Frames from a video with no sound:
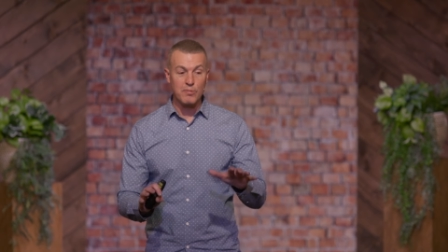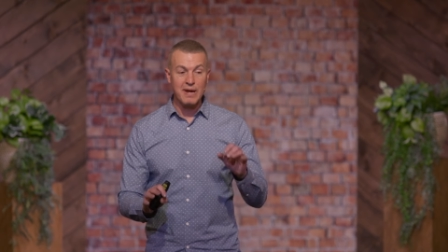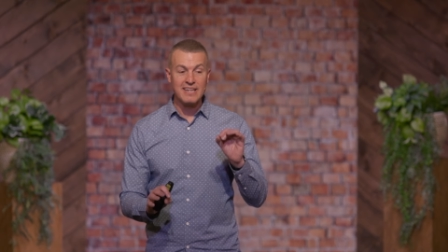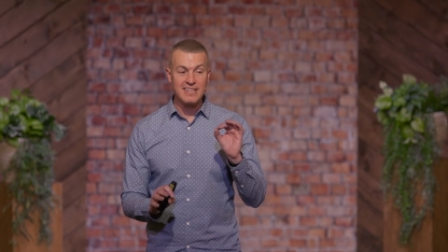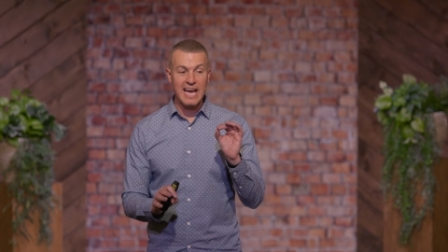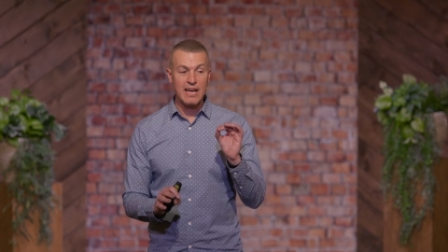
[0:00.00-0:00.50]

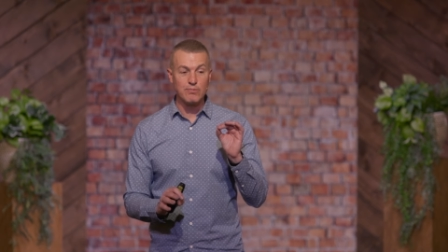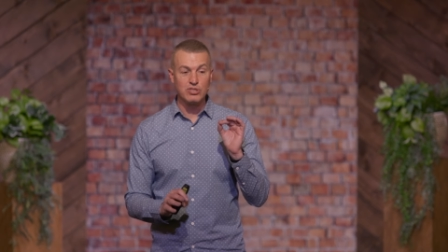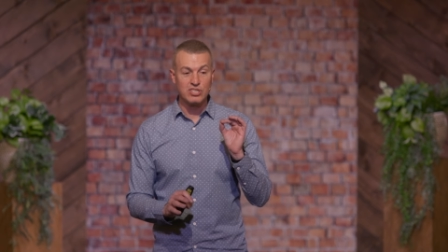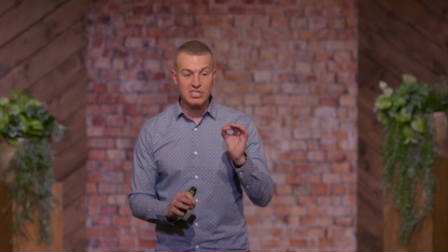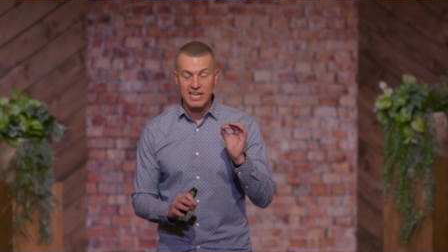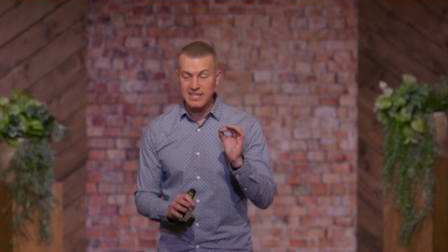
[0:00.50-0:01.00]
My dad would
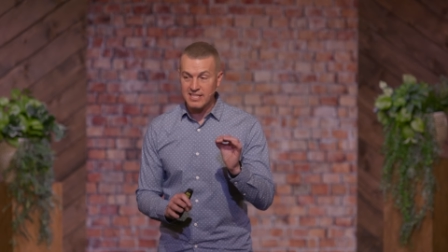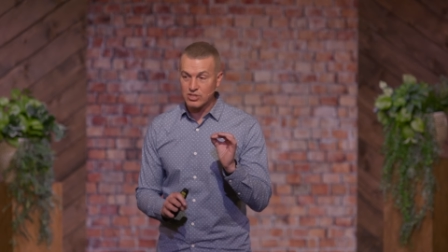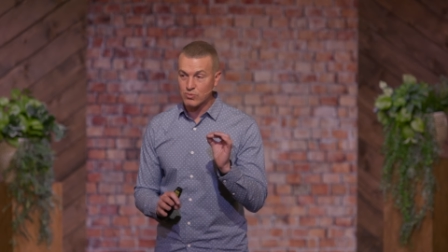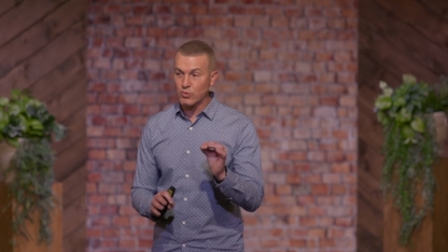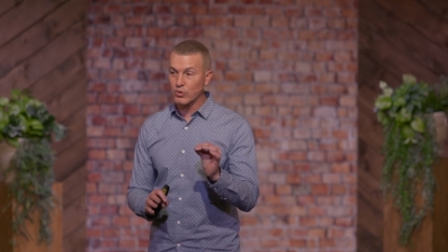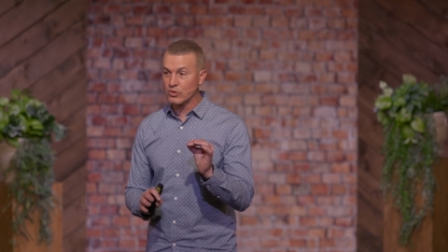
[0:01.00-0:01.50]
say
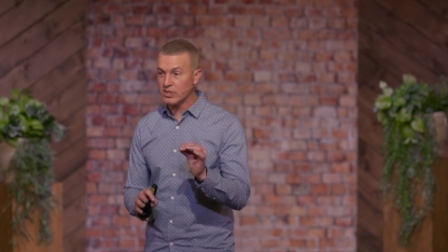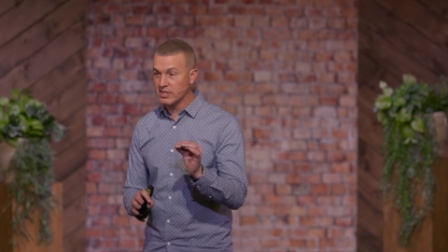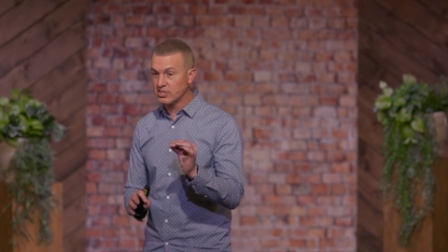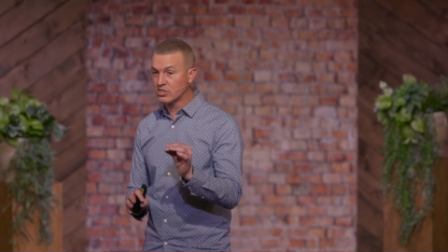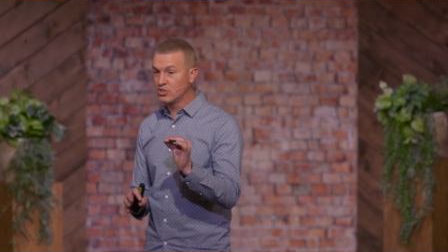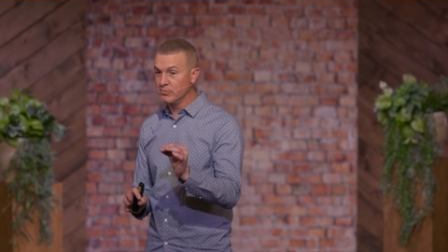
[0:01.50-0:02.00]
this word,
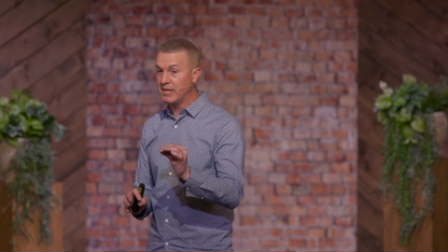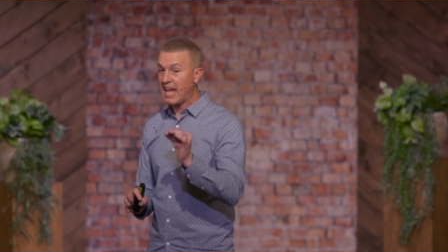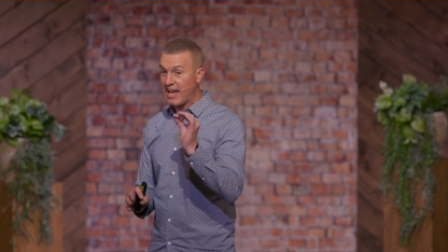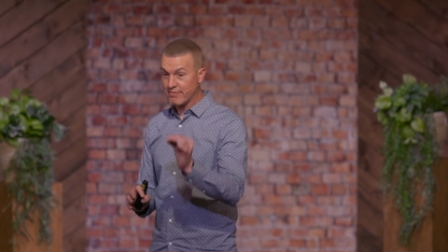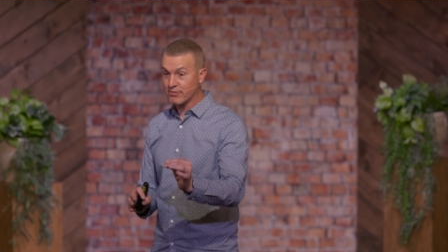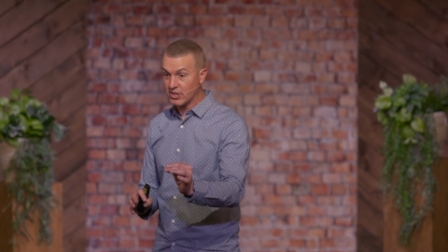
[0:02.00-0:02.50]
this to me
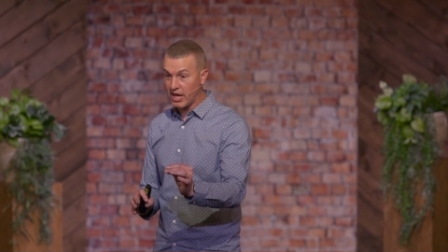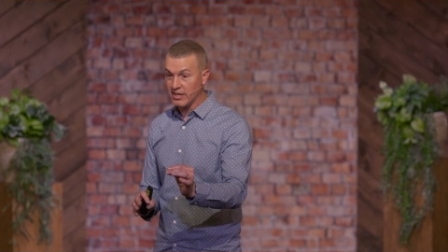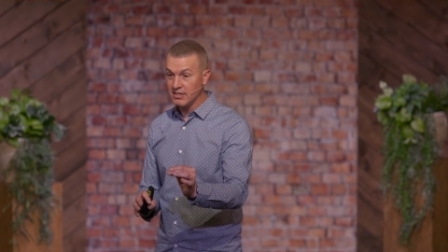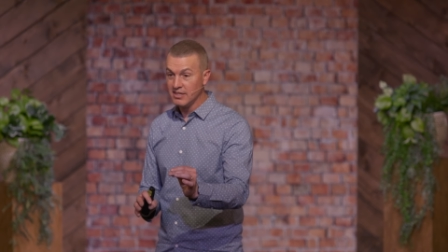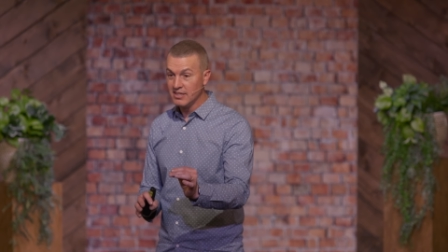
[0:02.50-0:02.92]
every night.